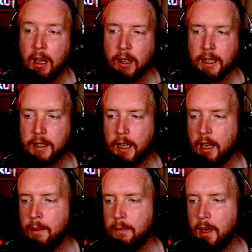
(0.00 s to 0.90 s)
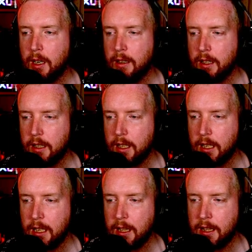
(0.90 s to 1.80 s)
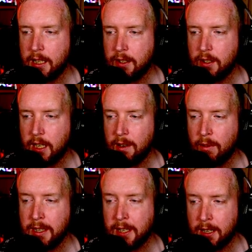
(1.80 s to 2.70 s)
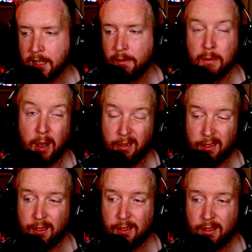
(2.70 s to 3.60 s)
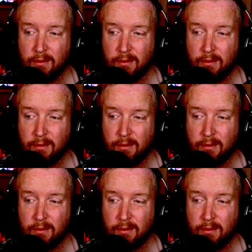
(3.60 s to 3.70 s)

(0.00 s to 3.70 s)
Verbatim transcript: like um, I, this it resets every month.